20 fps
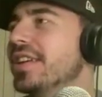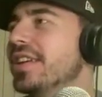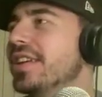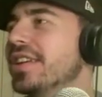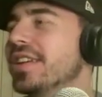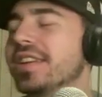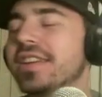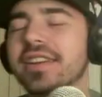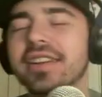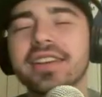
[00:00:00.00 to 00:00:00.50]

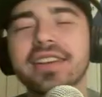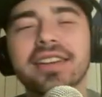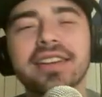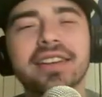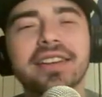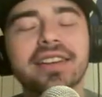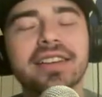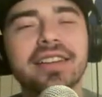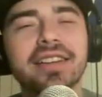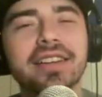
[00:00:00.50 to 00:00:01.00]

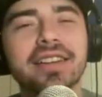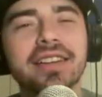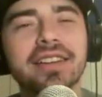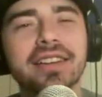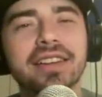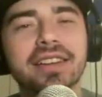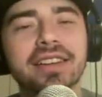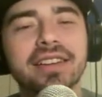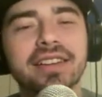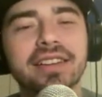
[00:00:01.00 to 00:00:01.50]

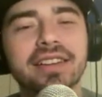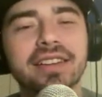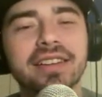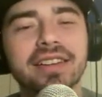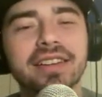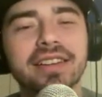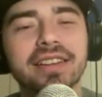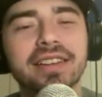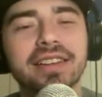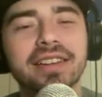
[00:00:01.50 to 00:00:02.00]

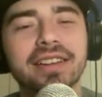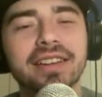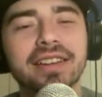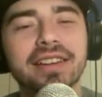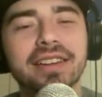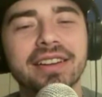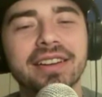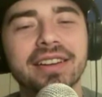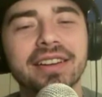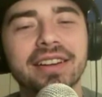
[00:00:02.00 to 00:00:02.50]

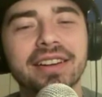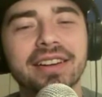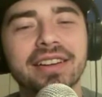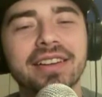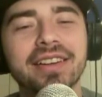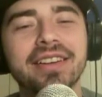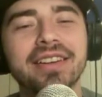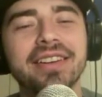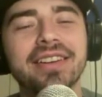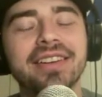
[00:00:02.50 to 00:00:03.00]

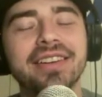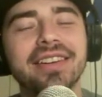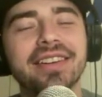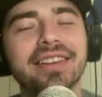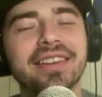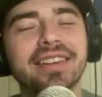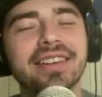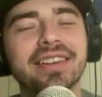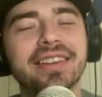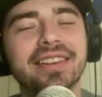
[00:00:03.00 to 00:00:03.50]

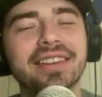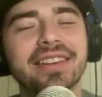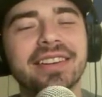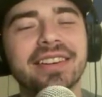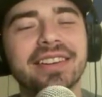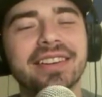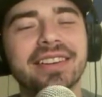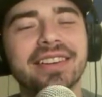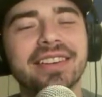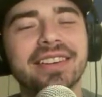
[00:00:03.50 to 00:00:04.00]

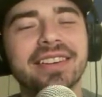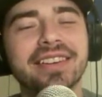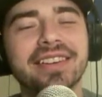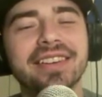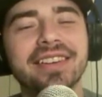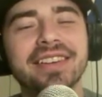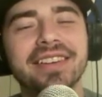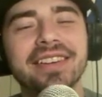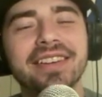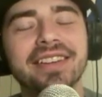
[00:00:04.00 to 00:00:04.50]

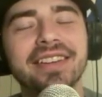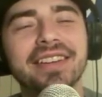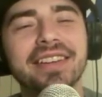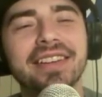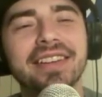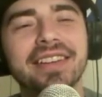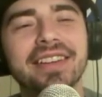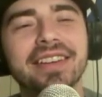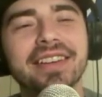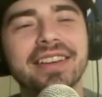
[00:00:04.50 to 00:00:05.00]

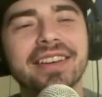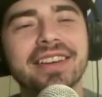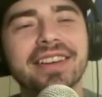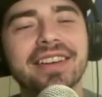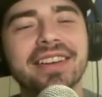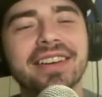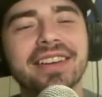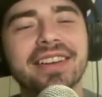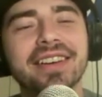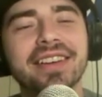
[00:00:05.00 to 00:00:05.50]

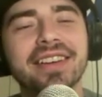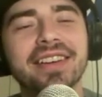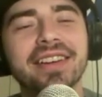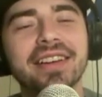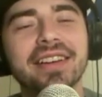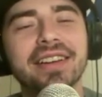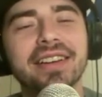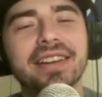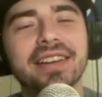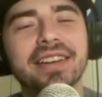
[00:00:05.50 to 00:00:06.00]

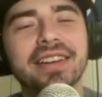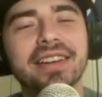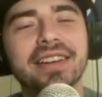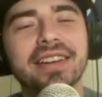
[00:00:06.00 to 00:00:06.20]
This person isn't speaking.